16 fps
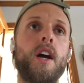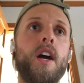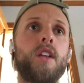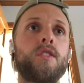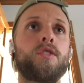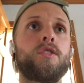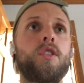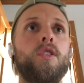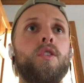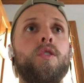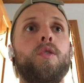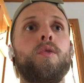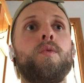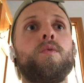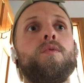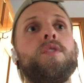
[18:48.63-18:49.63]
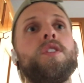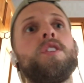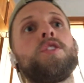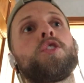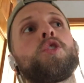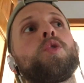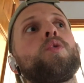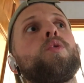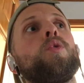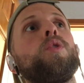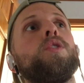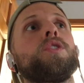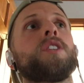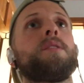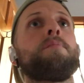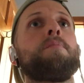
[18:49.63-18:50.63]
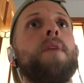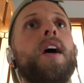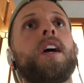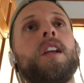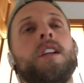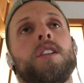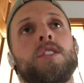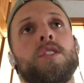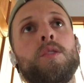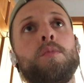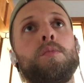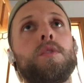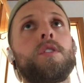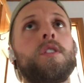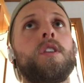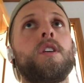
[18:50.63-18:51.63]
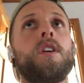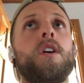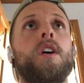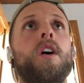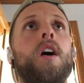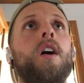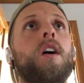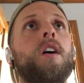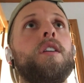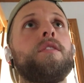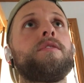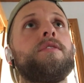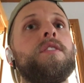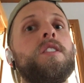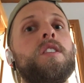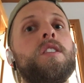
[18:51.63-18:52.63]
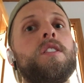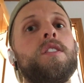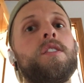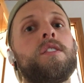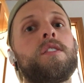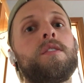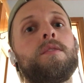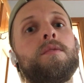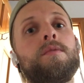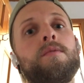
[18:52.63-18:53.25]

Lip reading: And so these tools and mechanisms of these,